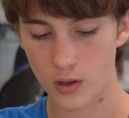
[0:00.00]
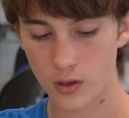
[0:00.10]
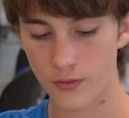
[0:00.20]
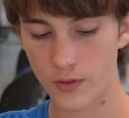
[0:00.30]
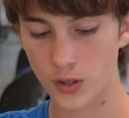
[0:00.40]

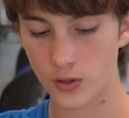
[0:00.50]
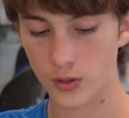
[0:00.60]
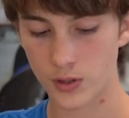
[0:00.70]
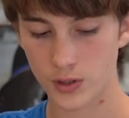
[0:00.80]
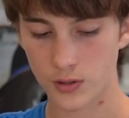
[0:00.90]
of
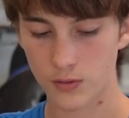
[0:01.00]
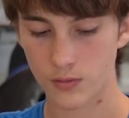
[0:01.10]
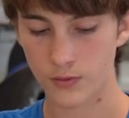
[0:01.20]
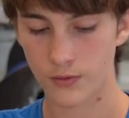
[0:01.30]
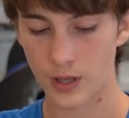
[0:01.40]
those
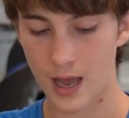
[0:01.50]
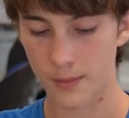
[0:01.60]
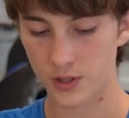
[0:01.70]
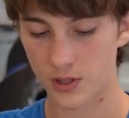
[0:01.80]
flaps.